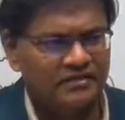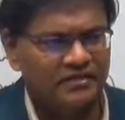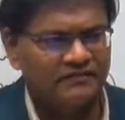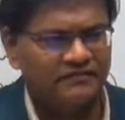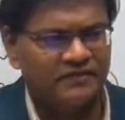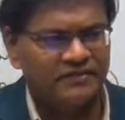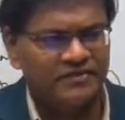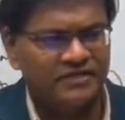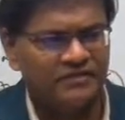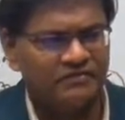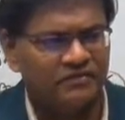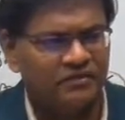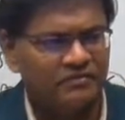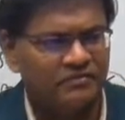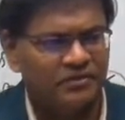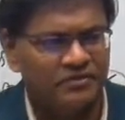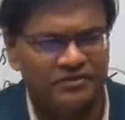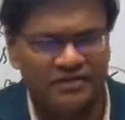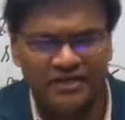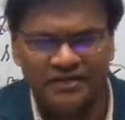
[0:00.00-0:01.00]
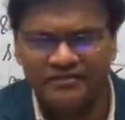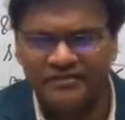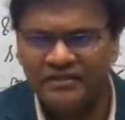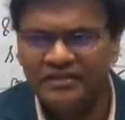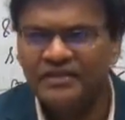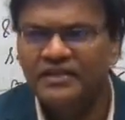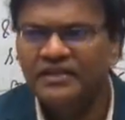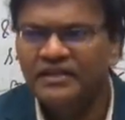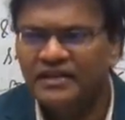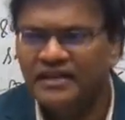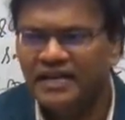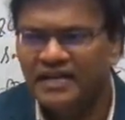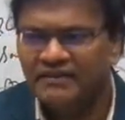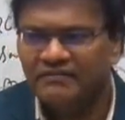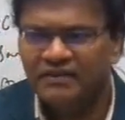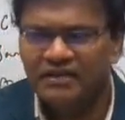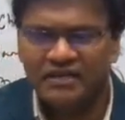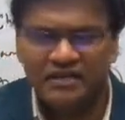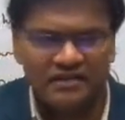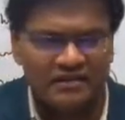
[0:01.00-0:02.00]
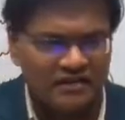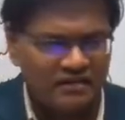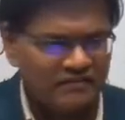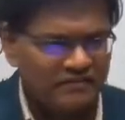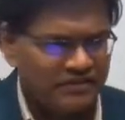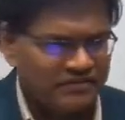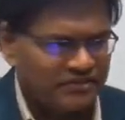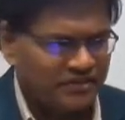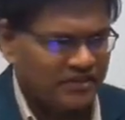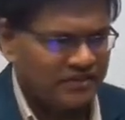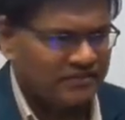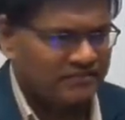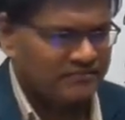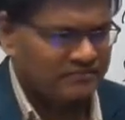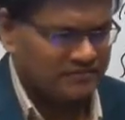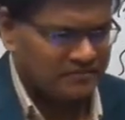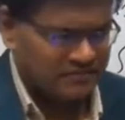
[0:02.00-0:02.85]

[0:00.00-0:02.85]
The first and foremost is rainwater harvesting.